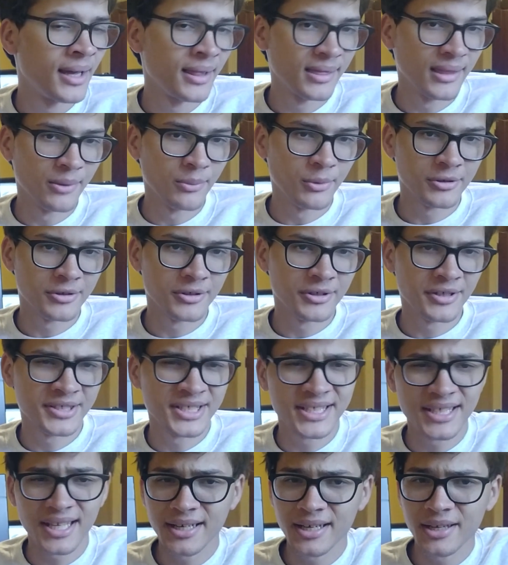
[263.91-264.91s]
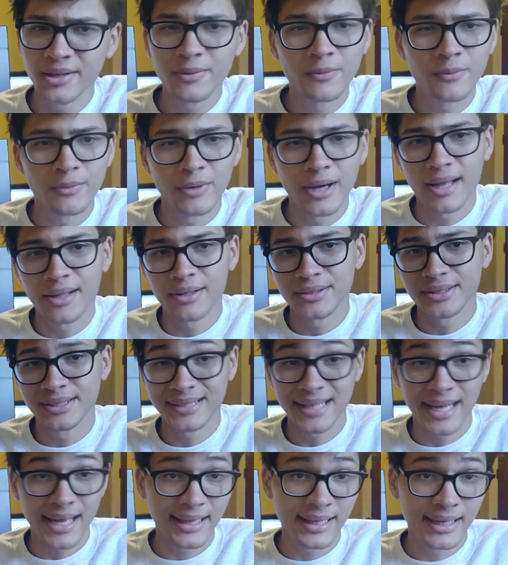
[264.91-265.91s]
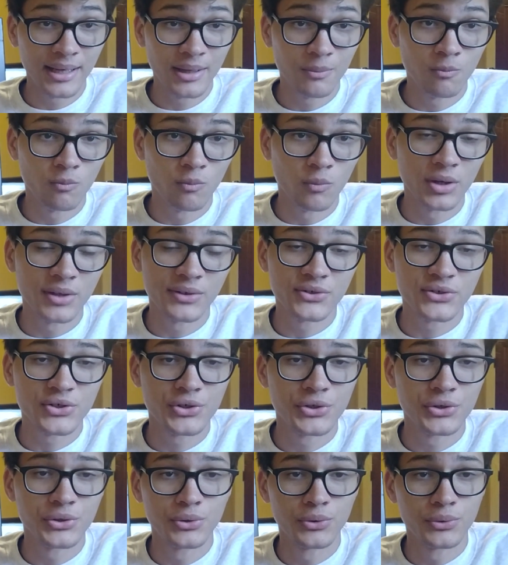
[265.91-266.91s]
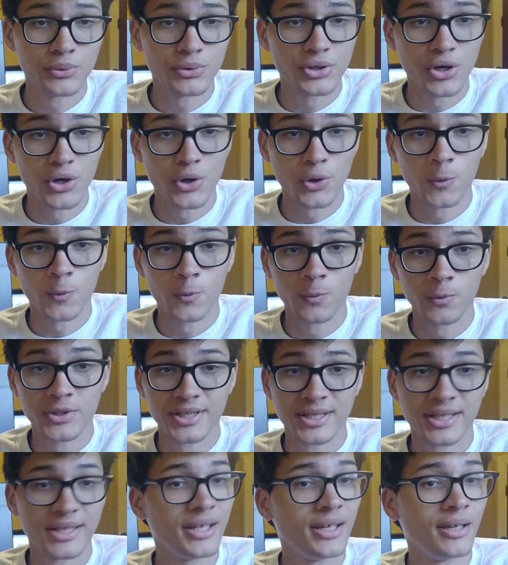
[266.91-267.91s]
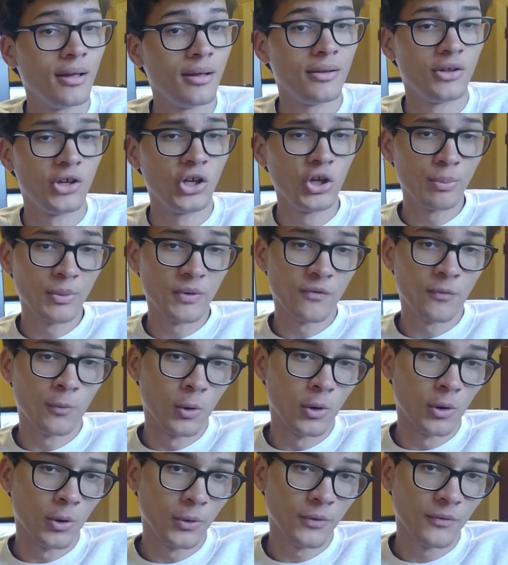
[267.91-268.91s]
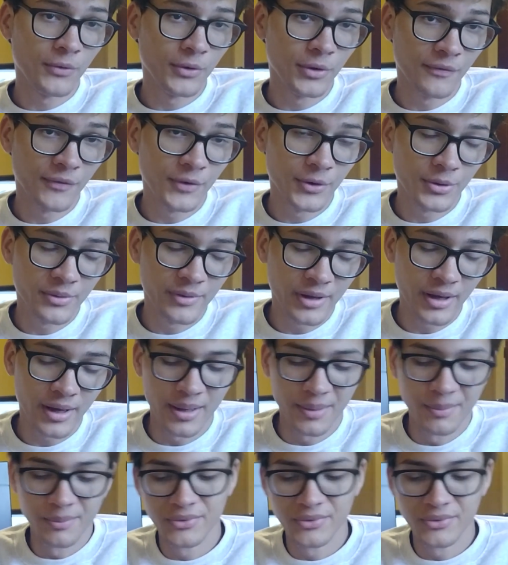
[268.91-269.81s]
They want her to study, while Sally wants to go see the human world for the first time.